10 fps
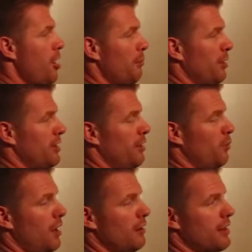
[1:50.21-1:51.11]
But then
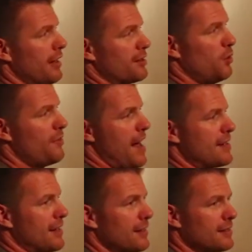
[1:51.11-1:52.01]
one other thing, so with
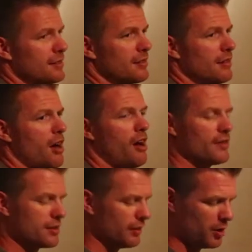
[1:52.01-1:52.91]
assets,
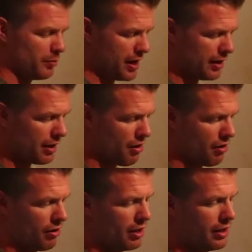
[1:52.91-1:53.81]
obviously depending
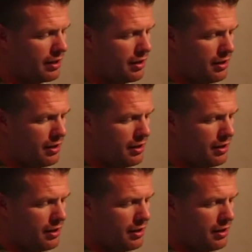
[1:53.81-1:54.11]
on